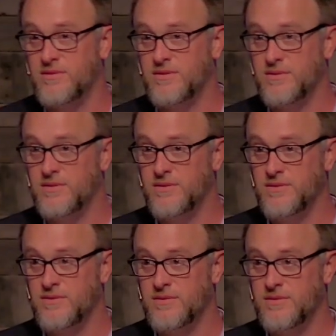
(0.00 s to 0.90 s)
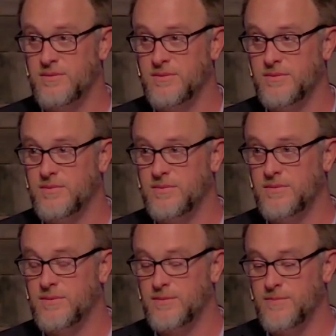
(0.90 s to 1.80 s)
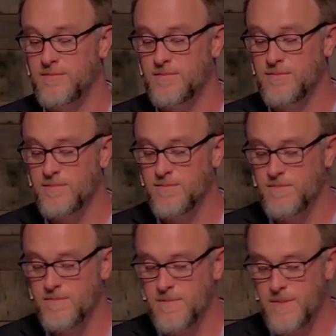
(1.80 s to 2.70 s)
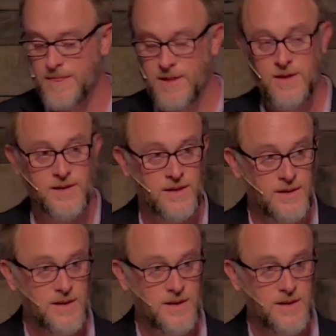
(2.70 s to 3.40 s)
Nobody speaks.